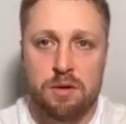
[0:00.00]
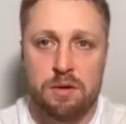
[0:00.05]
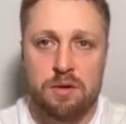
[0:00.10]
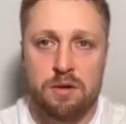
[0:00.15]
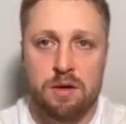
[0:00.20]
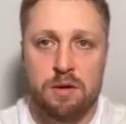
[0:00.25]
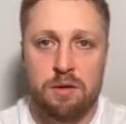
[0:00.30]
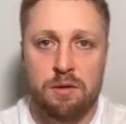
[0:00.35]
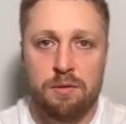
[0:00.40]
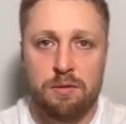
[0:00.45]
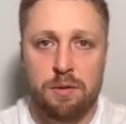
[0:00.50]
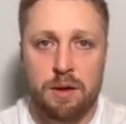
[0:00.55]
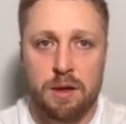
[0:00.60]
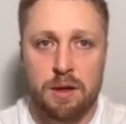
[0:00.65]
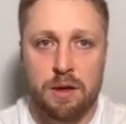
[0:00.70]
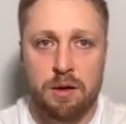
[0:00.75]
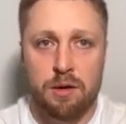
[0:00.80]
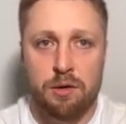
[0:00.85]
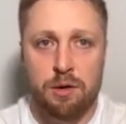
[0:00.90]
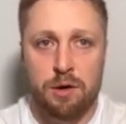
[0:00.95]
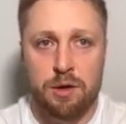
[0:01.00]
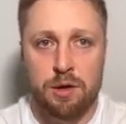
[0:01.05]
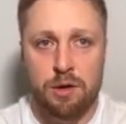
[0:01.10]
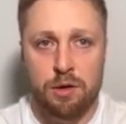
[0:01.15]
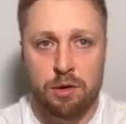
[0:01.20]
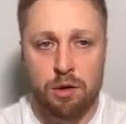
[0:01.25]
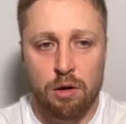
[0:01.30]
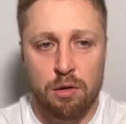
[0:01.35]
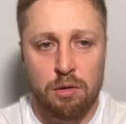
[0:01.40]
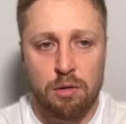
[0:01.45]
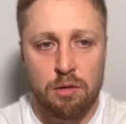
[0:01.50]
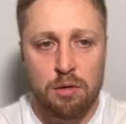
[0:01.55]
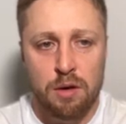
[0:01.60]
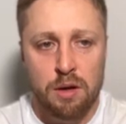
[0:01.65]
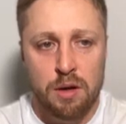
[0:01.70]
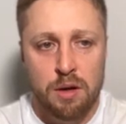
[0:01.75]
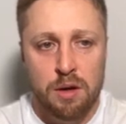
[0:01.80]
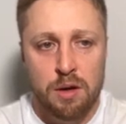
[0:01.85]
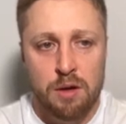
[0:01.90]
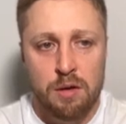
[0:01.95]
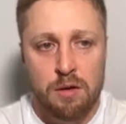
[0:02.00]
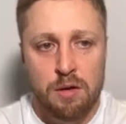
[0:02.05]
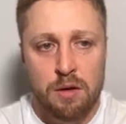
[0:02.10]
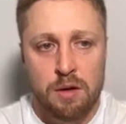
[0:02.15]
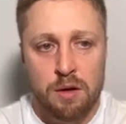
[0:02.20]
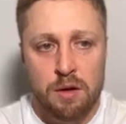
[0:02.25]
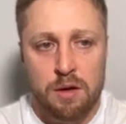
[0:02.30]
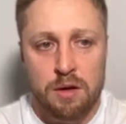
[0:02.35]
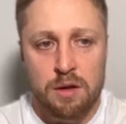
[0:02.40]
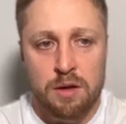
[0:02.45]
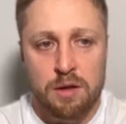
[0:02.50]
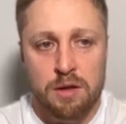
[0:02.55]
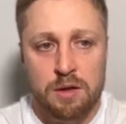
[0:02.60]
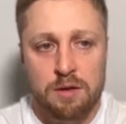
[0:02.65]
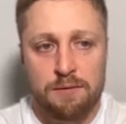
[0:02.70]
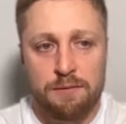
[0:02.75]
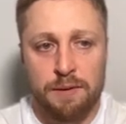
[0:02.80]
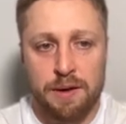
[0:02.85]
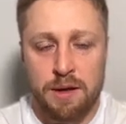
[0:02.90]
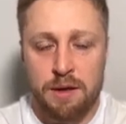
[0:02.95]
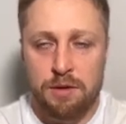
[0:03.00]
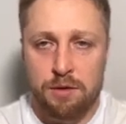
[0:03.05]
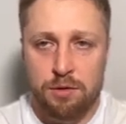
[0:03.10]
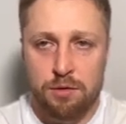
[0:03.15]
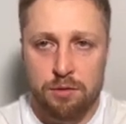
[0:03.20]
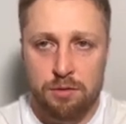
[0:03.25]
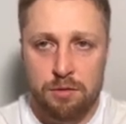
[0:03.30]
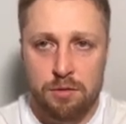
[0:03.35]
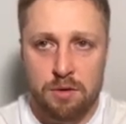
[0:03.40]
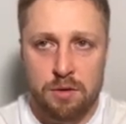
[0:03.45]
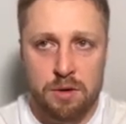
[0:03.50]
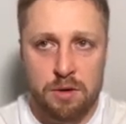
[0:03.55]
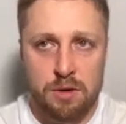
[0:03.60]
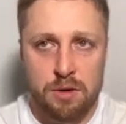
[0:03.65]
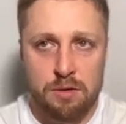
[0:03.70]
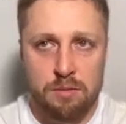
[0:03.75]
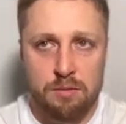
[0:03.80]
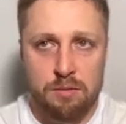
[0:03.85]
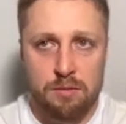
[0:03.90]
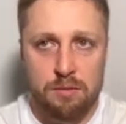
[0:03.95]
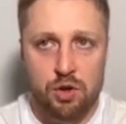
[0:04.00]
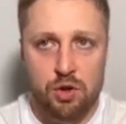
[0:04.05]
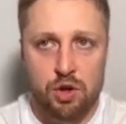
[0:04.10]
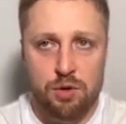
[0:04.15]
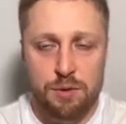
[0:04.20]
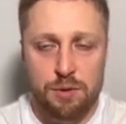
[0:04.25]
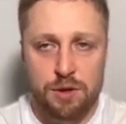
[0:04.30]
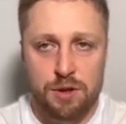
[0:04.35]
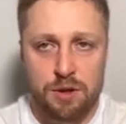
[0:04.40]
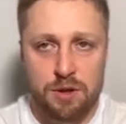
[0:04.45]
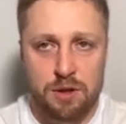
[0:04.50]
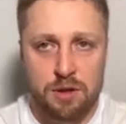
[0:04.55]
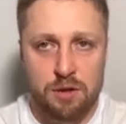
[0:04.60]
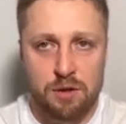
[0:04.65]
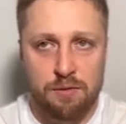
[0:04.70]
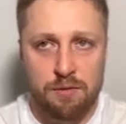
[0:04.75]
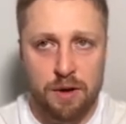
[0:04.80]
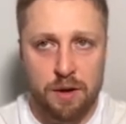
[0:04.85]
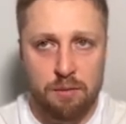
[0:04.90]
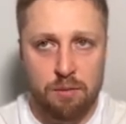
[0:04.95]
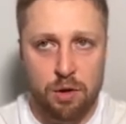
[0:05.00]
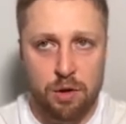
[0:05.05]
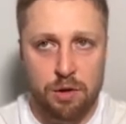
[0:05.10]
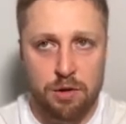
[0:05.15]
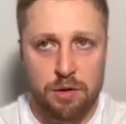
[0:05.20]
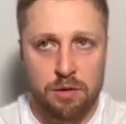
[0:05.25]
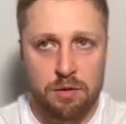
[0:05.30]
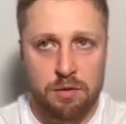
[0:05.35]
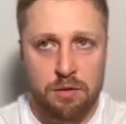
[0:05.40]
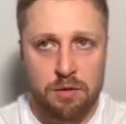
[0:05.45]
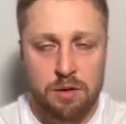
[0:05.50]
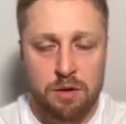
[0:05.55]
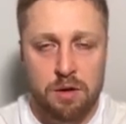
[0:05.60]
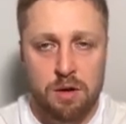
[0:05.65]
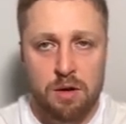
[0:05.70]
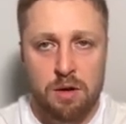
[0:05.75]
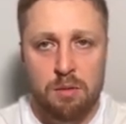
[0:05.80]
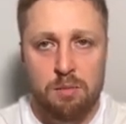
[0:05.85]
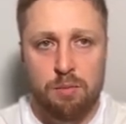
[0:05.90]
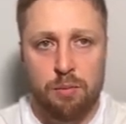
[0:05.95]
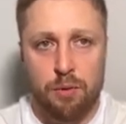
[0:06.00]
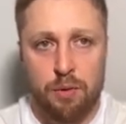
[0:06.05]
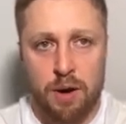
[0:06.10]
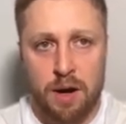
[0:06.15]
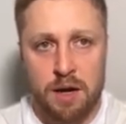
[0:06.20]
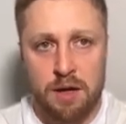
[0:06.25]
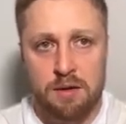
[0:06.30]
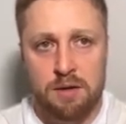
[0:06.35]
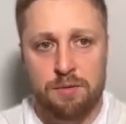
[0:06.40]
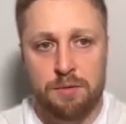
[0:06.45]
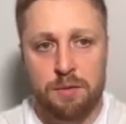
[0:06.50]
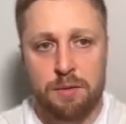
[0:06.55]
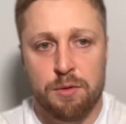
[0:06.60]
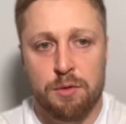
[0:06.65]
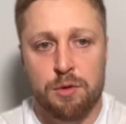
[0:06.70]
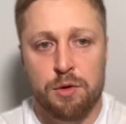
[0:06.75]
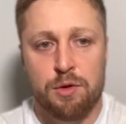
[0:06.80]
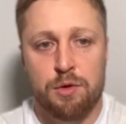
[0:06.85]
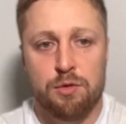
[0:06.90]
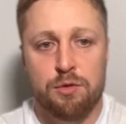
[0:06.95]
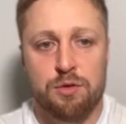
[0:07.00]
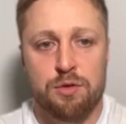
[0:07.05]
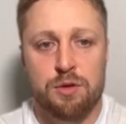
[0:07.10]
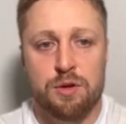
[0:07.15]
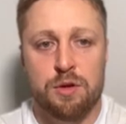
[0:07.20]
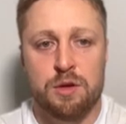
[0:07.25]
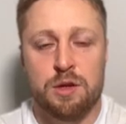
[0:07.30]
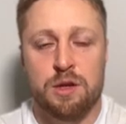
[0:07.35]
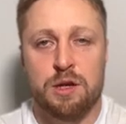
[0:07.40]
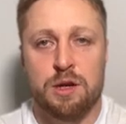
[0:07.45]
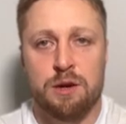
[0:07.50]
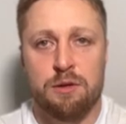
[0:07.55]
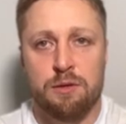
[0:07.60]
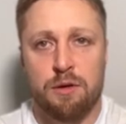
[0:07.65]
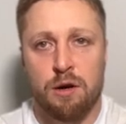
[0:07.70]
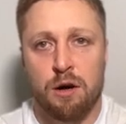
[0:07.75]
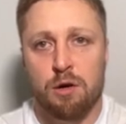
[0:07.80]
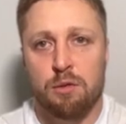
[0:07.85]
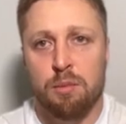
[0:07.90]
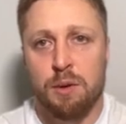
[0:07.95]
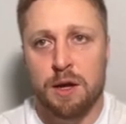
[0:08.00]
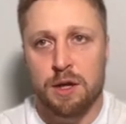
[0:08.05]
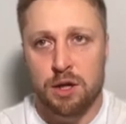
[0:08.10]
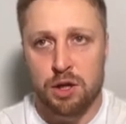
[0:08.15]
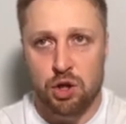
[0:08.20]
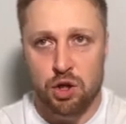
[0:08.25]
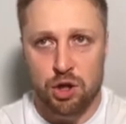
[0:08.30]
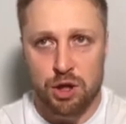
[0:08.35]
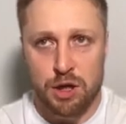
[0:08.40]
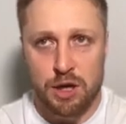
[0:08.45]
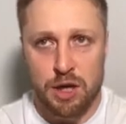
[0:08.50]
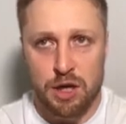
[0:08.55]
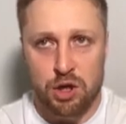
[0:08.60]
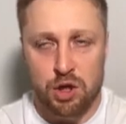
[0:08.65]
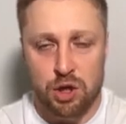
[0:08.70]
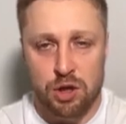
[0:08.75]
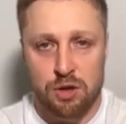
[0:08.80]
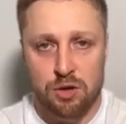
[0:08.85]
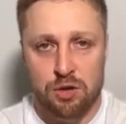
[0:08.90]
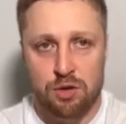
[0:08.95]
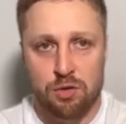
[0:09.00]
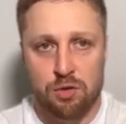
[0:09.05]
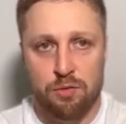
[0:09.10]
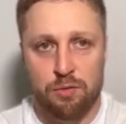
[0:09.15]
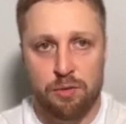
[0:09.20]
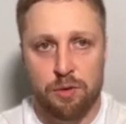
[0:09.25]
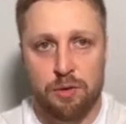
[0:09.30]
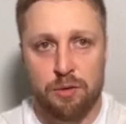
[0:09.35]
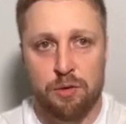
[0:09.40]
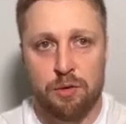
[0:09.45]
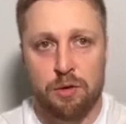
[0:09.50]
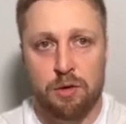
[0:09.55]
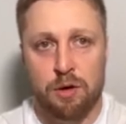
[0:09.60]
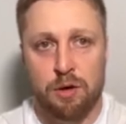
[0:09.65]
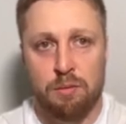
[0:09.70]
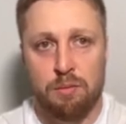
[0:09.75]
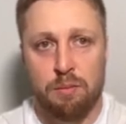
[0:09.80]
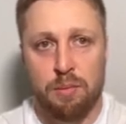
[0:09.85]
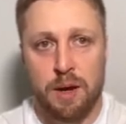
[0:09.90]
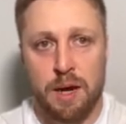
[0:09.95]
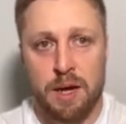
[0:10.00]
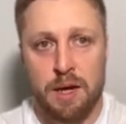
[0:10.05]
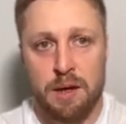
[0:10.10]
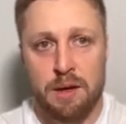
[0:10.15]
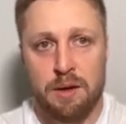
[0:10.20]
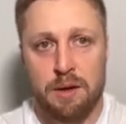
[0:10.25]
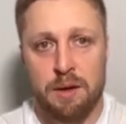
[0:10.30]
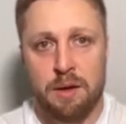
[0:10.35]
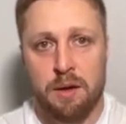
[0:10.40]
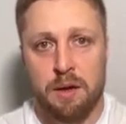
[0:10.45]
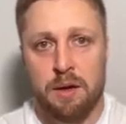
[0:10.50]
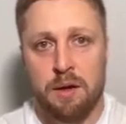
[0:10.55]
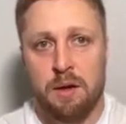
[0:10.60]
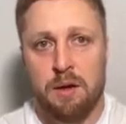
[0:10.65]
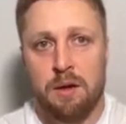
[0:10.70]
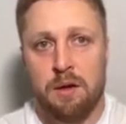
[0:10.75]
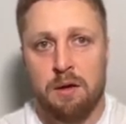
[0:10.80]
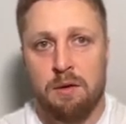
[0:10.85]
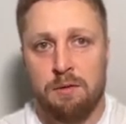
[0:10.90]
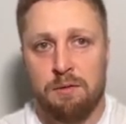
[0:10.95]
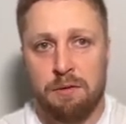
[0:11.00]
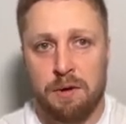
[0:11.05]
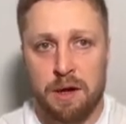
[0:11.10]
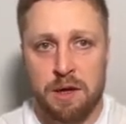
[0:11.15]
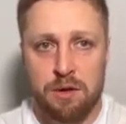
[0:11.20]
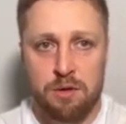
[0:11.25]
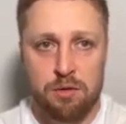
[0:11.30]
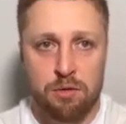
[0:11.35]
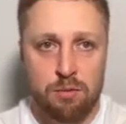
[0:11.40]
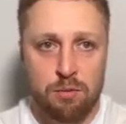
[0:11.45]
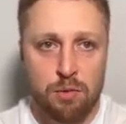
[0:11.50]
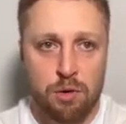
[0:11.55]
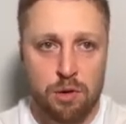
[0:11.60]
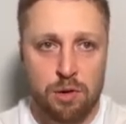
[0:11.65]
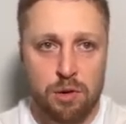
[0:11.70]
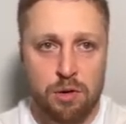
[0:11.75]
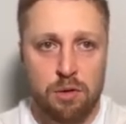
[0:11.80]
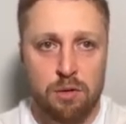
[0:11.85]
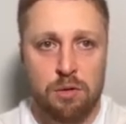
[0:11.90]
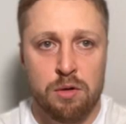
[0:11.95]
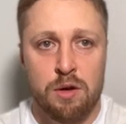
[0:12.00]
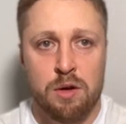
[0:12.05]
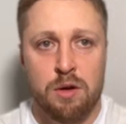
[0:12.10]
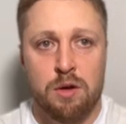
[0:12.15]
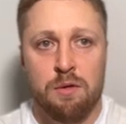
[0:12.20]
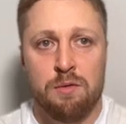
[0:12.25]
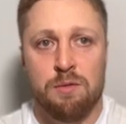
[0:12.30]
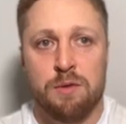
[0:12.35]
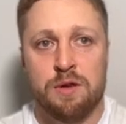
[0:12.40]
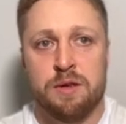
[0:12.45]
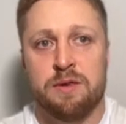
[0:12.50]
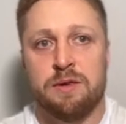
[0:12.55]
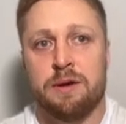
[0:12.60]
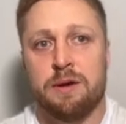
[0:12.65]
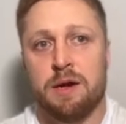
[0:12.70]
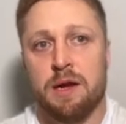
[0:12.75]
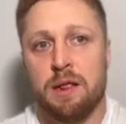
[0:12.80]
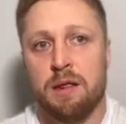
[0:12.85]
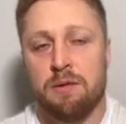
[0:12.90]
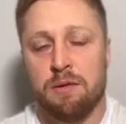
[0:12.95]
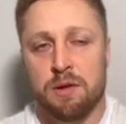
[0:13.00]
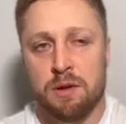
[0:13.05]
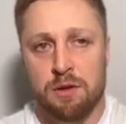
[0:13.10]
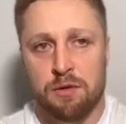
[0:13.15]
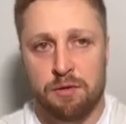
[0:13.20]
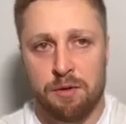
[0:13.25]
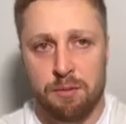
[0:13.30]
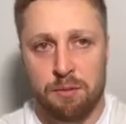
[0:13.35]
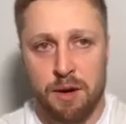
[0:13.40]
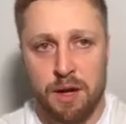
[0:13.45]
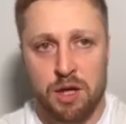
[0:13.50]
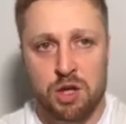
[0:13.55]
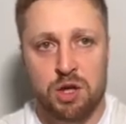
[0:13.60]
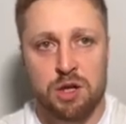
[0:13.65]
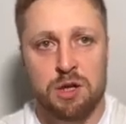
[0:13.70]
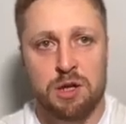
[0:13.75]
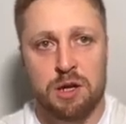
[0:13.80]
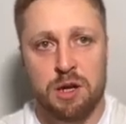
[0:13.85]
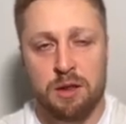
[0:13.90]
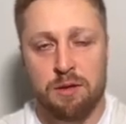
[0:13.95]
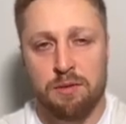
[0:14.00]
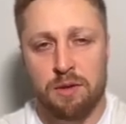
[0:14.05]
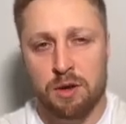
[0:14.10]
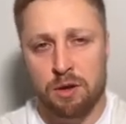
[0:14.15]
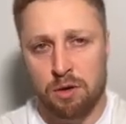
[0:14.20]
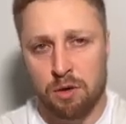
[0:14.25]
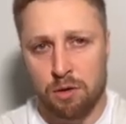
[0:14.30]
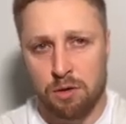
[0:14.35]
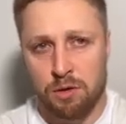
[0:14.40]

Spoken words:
that we already know. It is fine-tune GPT 3.5 model, plus we will use retrieval augmented generation. So we will combine fine-tune model with relevant information, relevant